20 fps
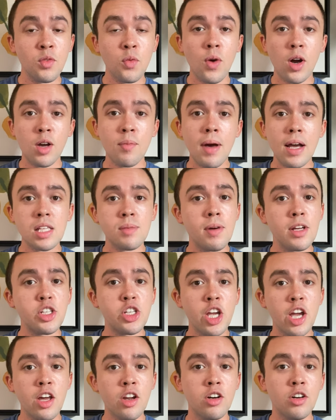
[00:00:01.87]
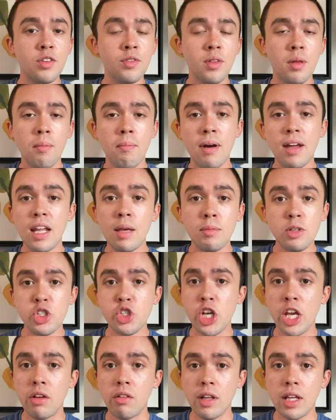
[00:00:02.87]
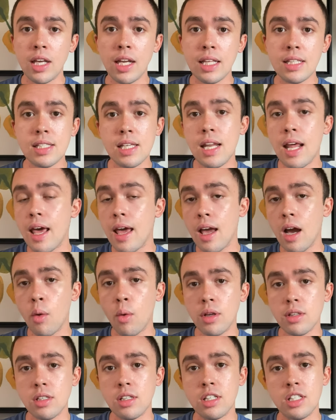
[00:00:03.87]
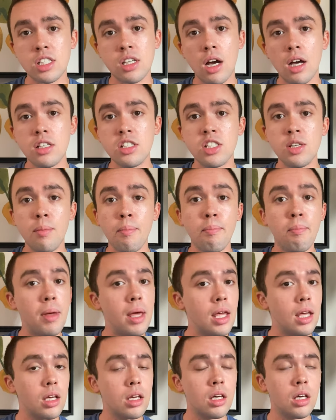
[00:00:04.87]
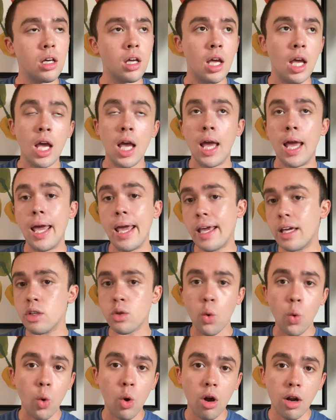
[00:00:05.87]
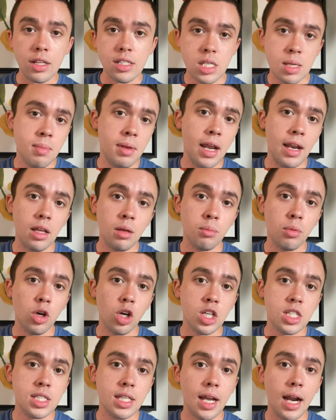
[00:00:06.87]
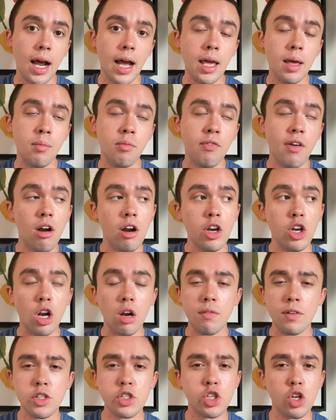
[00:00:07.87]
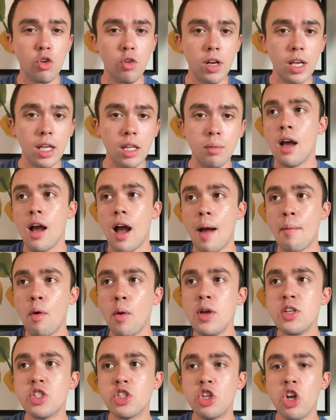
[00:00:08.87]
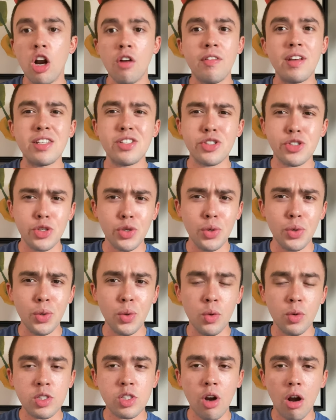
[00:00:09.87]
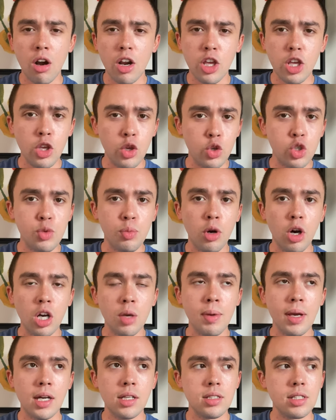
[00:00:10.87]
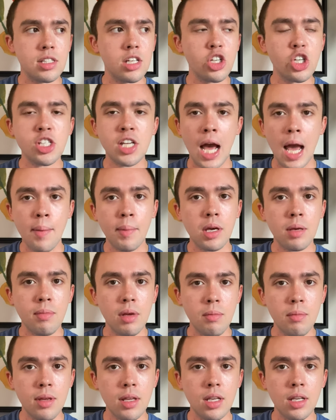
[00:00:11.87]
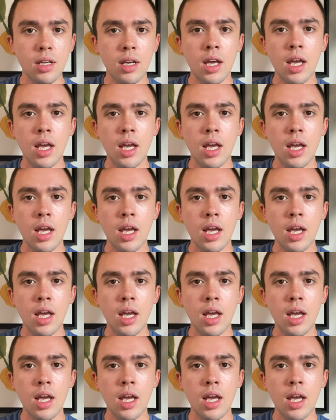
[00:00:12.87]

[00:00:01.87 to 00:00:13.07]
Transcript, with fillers: Welcome back to my channel. My name is Jaylen and today I wanted to discuss some big and or intimidating books that I am very nervous to read. I'm always nervous to start a huge book because it's such a time commitment